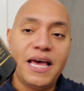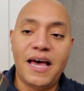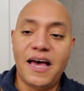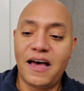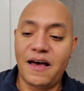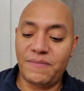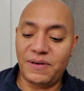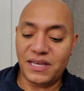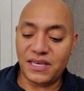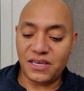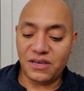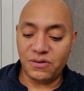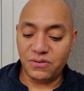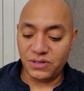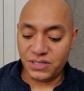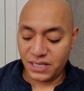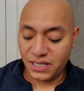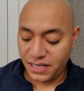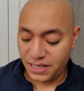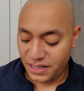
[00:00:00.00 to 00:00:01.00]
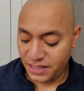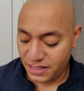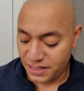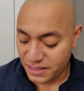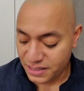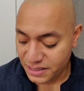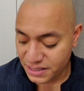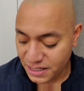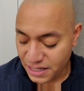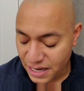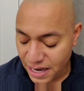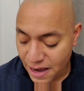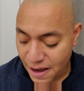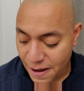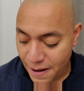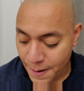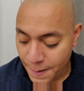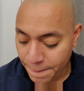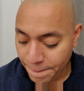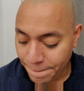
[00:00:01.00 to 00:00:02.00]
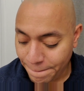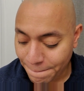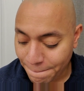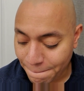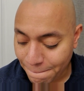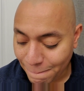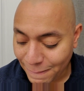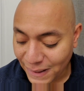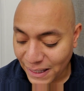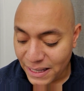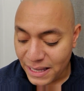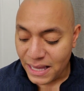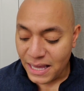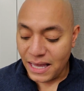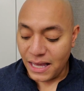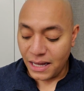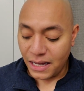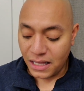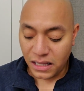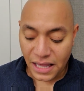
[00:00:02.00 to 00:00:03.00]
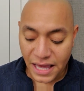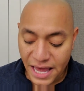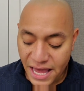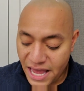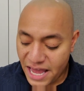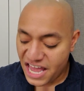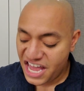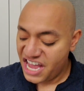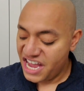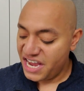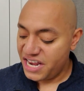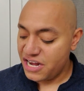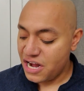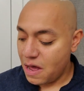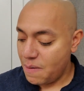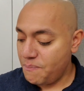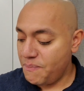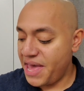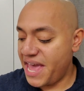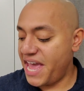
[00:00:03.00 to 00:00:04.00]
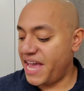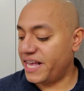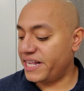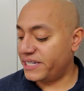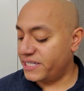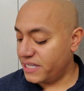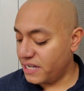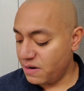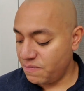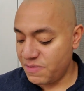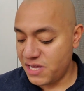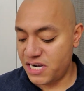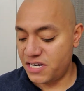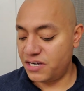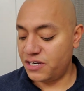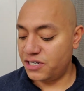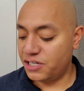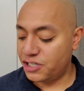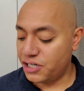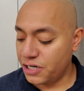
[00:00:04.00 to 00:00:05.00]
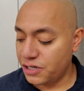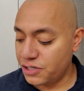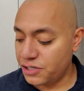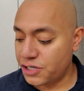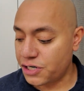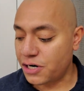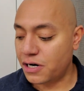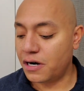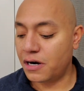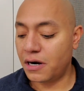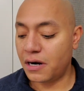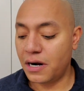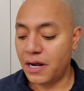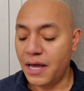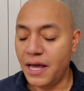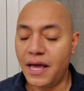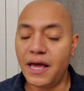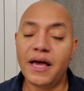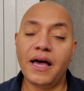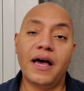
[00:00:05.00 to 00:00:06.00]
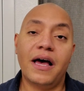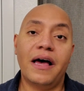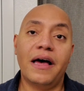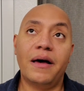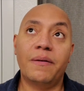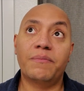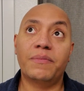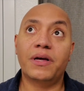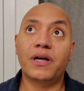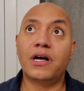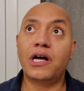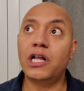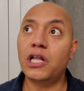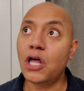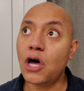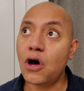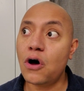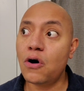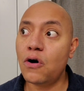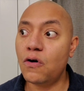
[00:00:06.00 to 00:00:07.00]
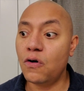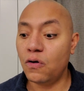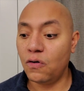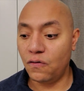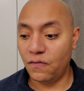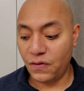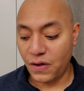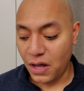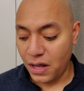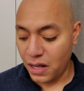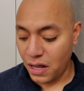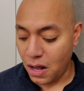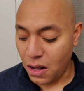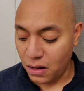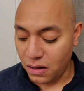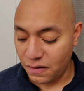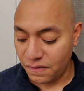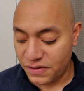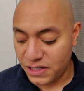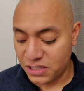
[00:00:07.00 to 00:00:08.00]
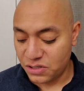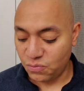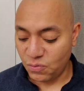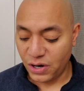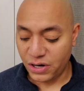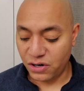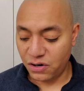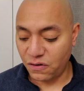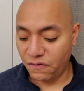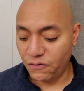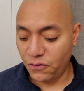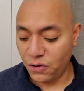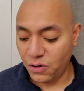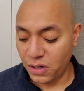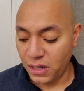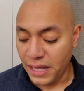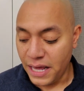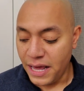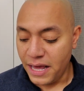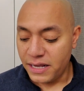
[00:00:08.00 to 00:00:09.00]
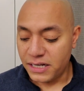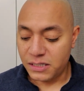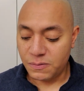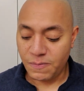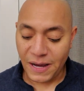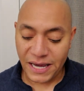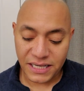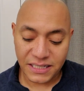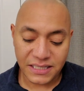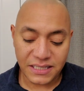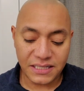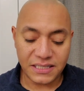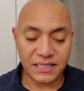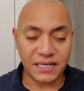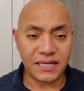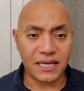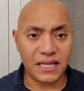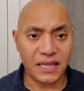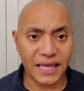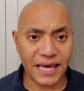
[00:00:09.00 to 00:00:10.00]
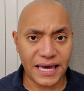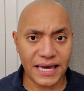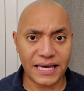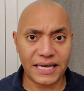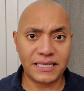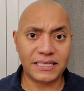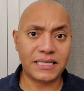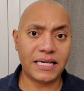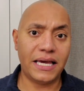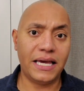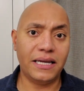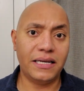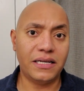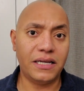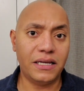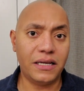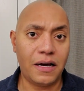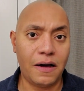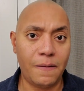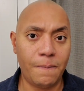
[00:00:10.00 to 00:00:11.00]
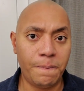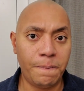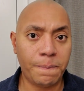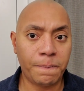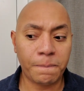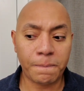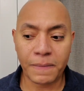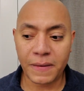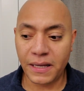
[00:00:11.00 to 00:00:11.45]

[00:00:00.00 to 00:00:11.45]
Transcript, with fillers: It uses clay, nutmeg, cinnamon, ginger, clove, all of these wonderful spices and clays and